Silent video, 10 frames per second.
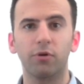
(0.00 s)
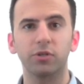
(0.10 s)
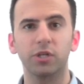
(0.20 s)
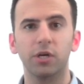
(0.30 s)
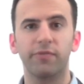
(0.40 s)

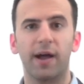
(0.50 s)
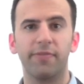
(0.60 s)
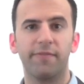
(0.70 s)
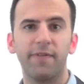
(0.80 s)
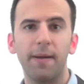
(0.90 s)
crossover
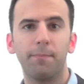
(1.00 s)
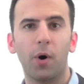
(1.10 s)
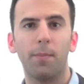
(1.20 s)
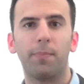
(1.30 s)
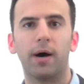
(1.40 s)
and the
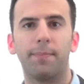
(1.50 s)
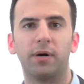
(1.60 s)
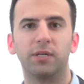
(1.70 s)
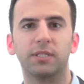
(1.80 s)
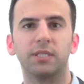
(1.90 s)
fem-pop
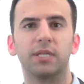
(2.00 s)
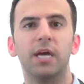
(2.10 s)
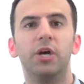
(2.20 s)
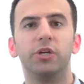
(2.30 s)
bypasses,